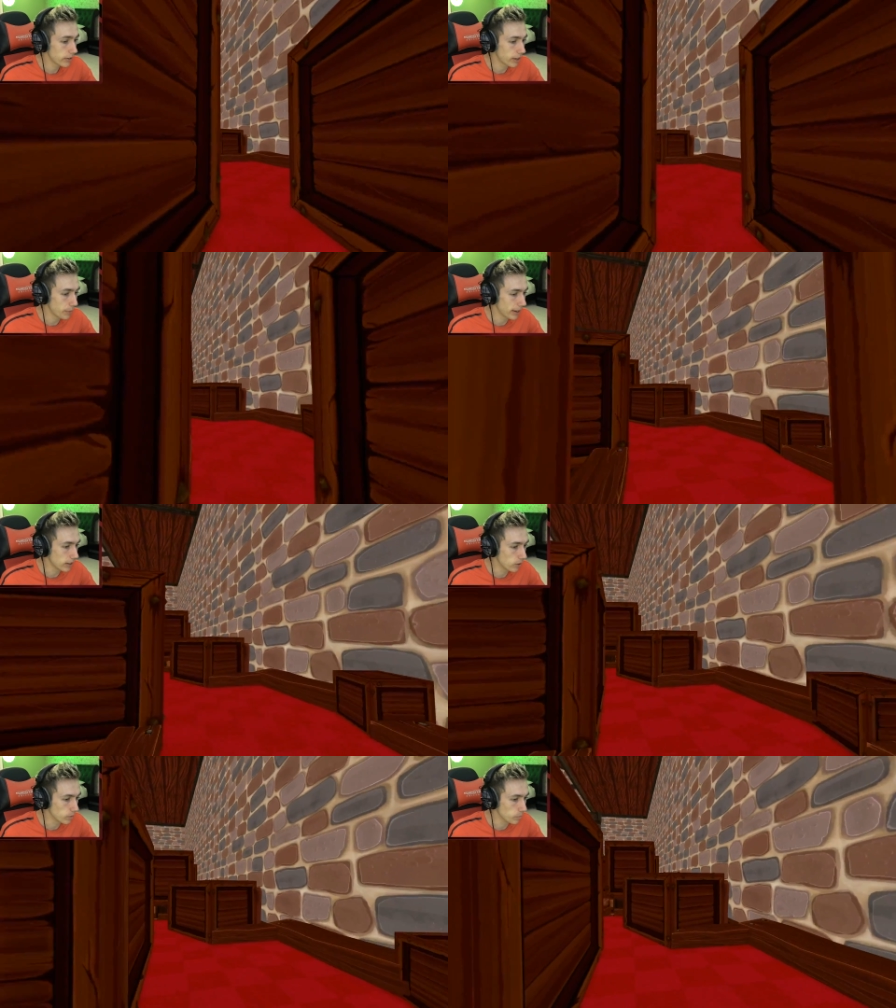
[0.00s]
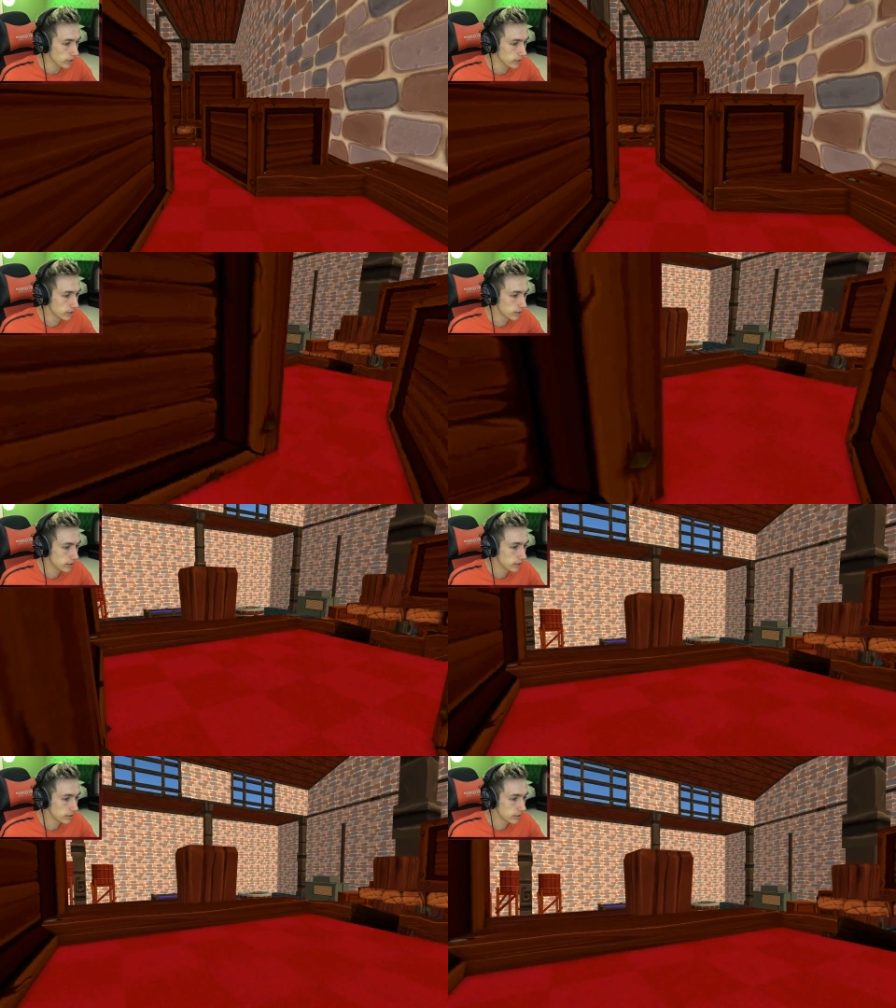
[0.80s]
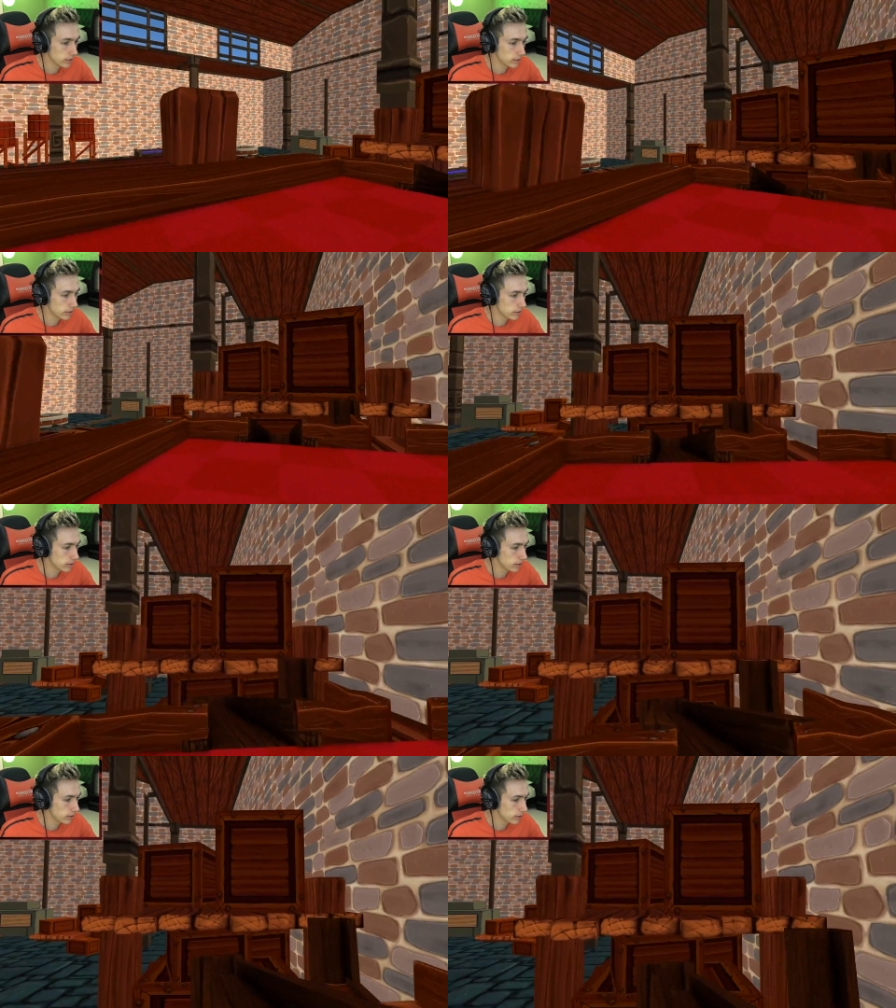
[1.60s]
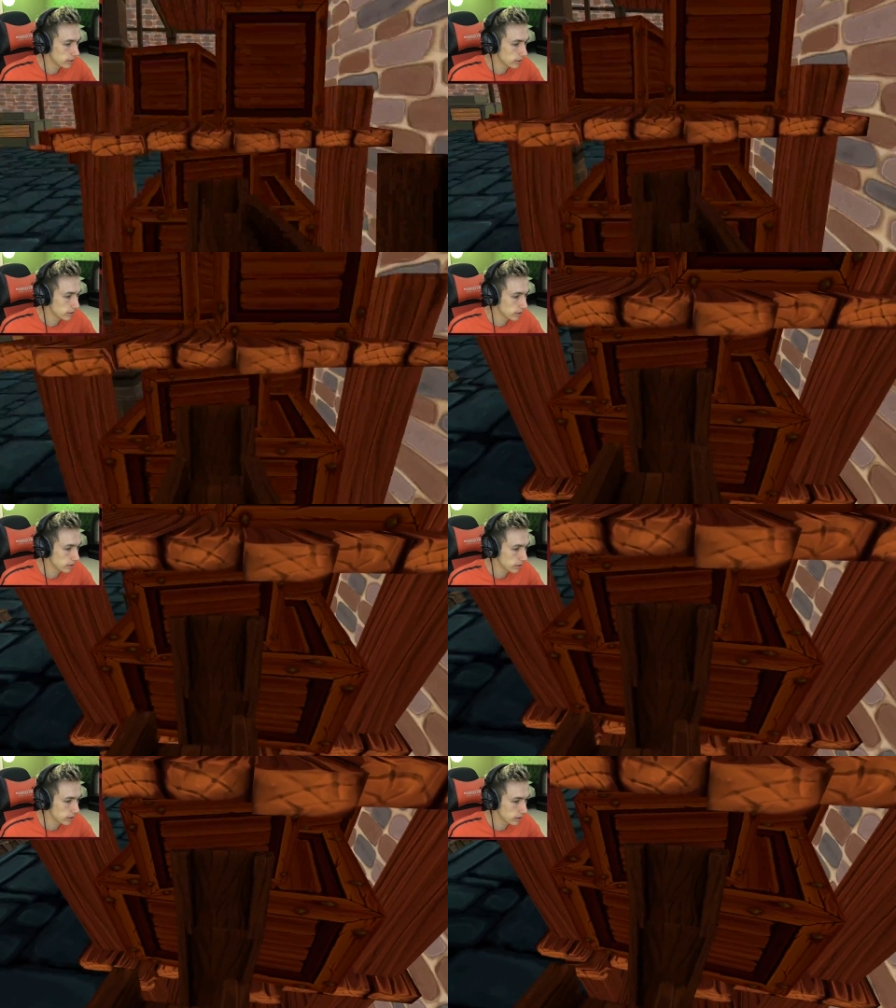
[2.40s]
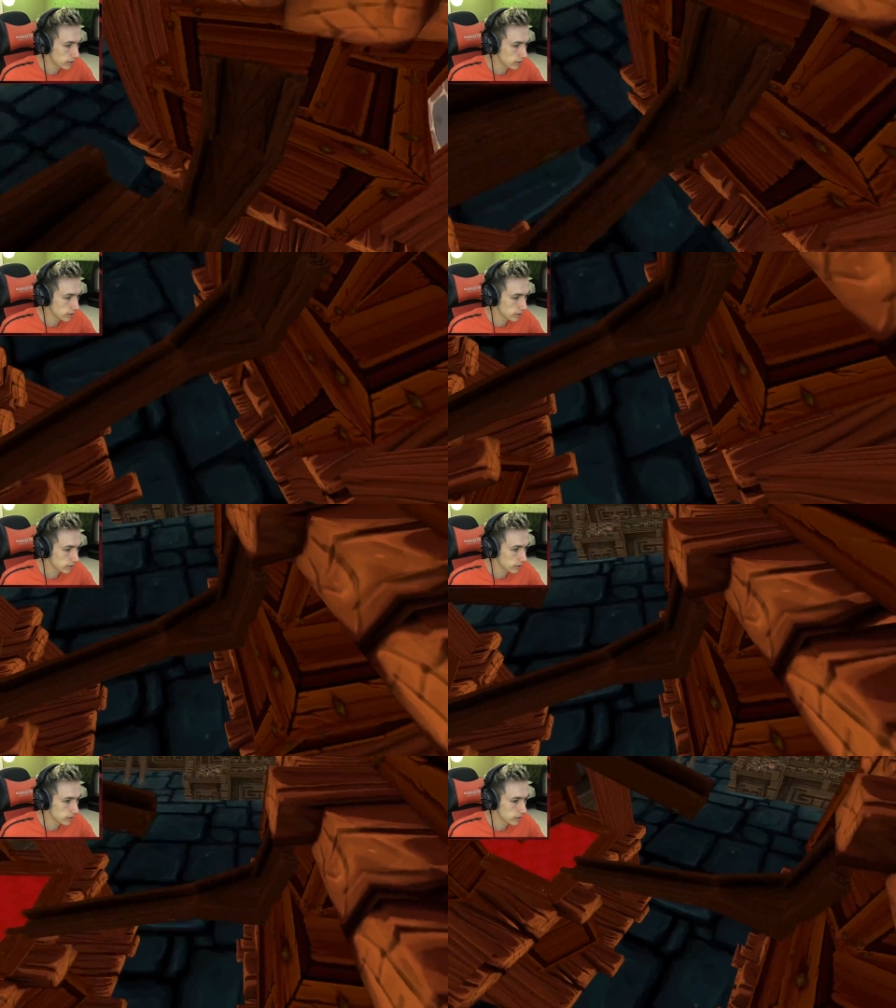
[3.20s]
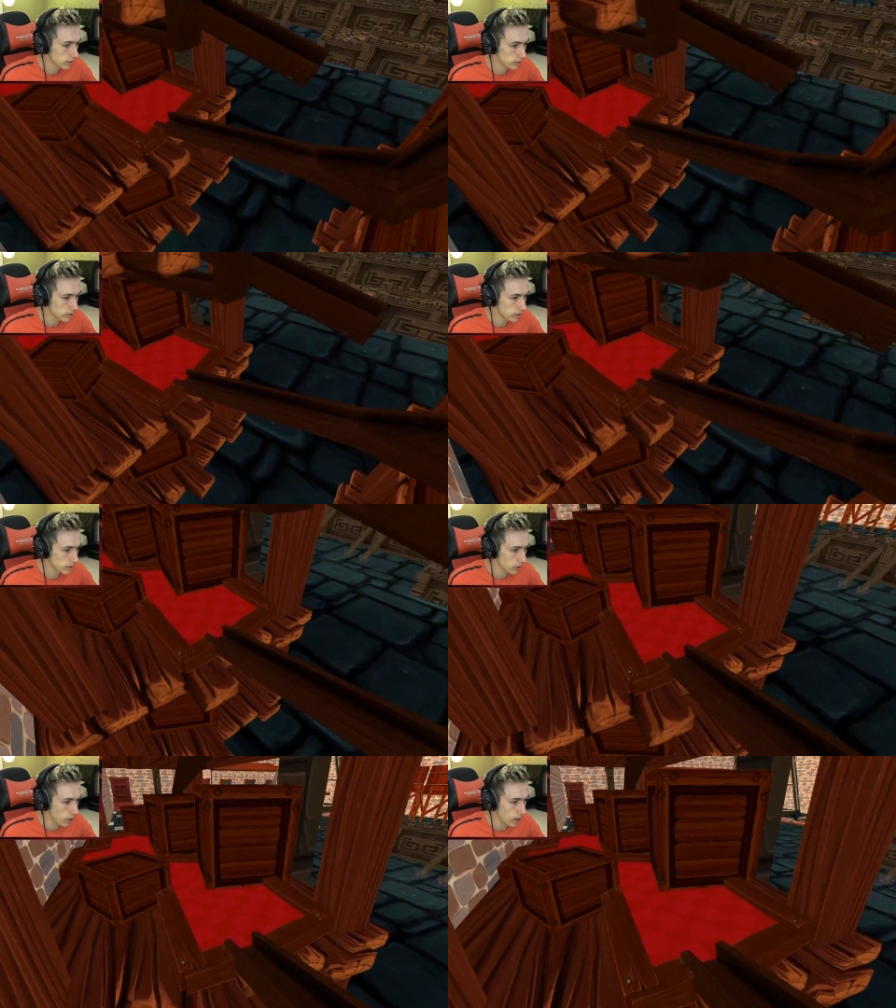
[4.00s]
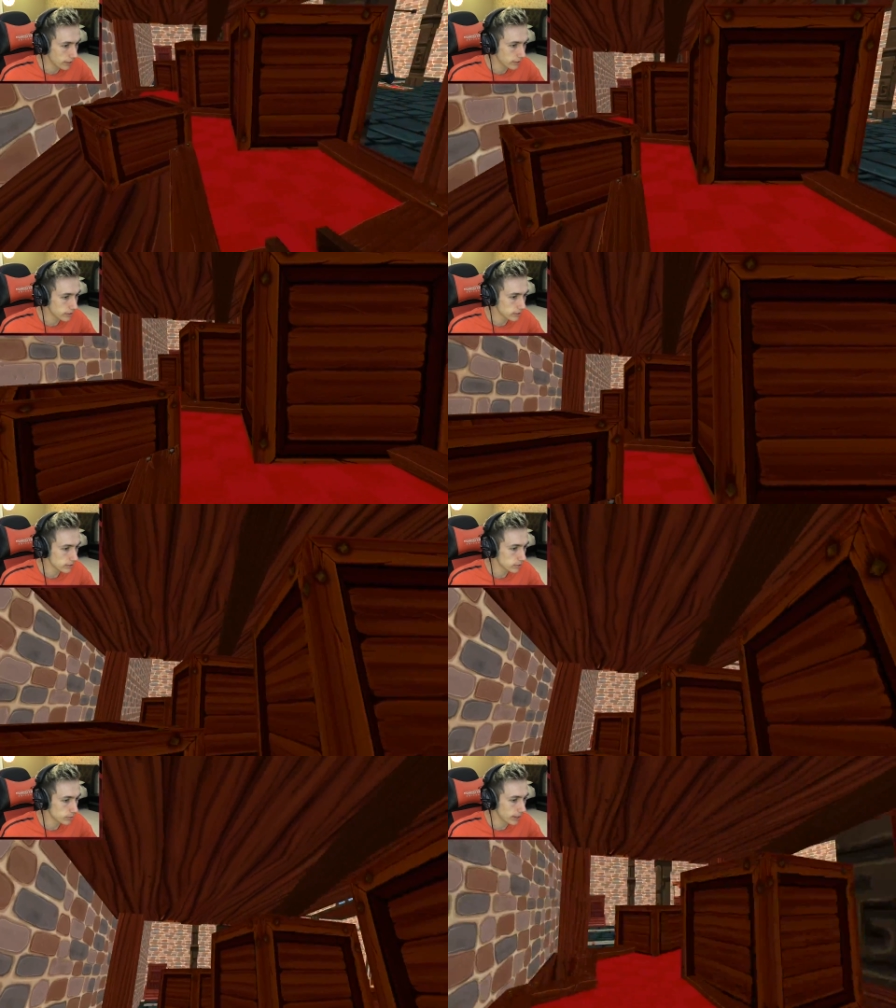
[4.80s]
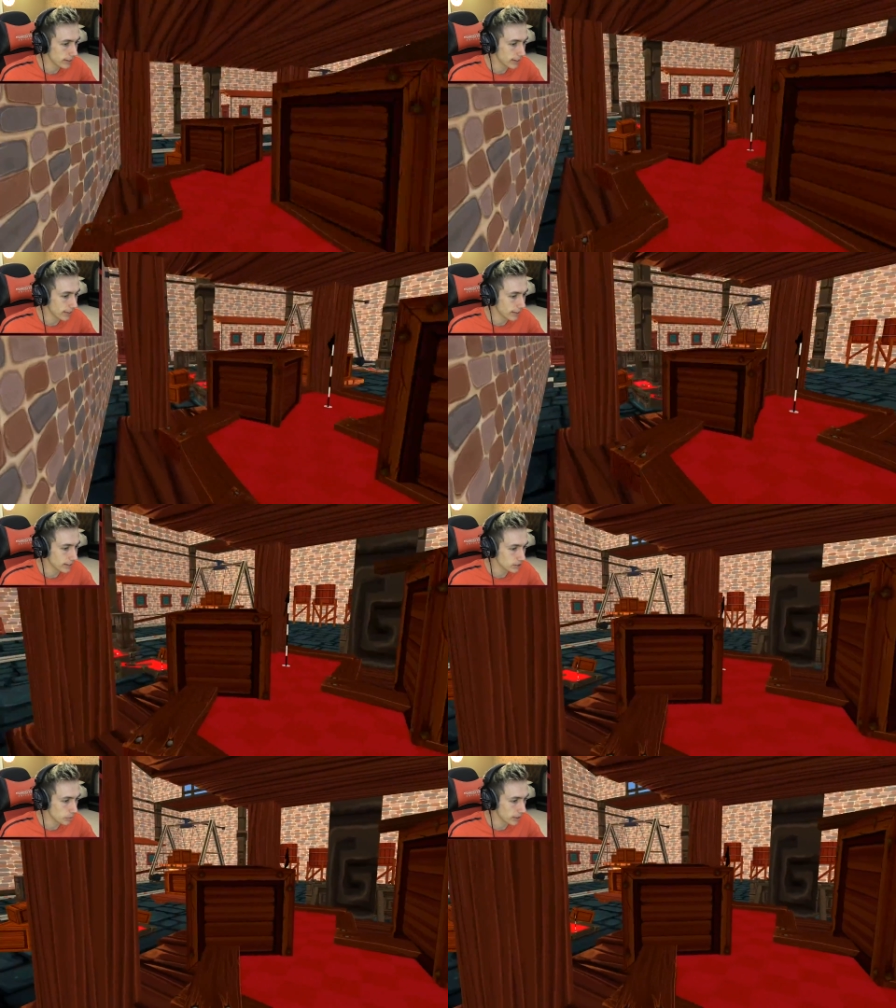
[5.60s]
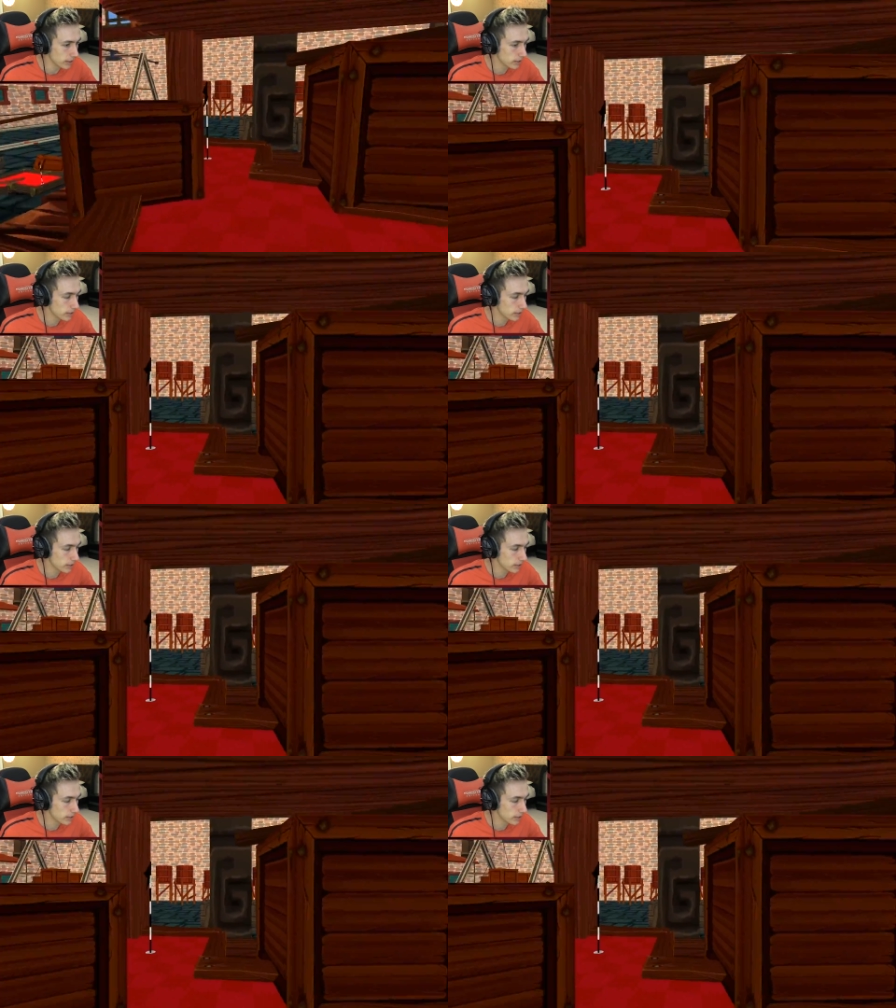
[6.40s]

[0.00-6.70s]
Okay, wait. Hole in one. See, so I that secret little thing. That... No, is there I a secret? It... Wait, yeah, there has to be.